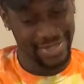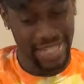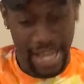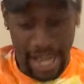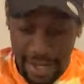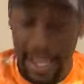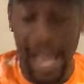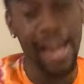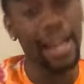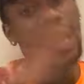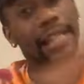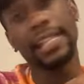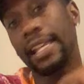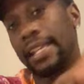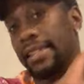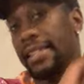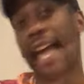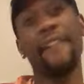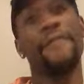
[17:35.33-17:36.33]
Now this
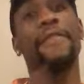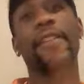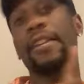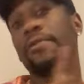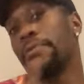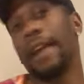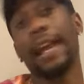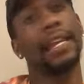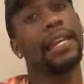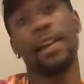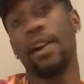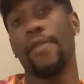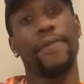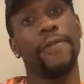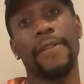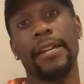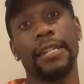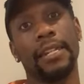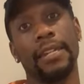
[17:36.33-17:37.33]
is definitely radio
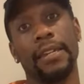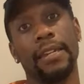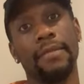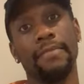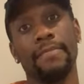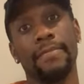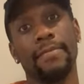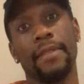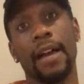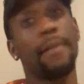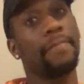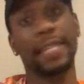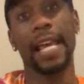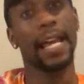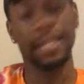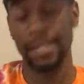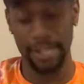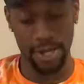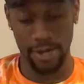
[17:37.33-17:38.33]
friendly. I'm
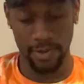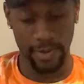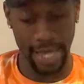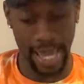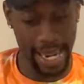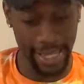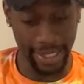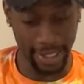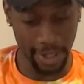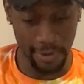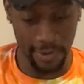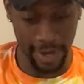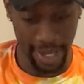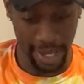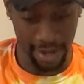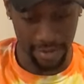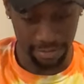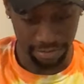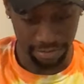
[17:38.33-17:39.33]
telling you, get into it.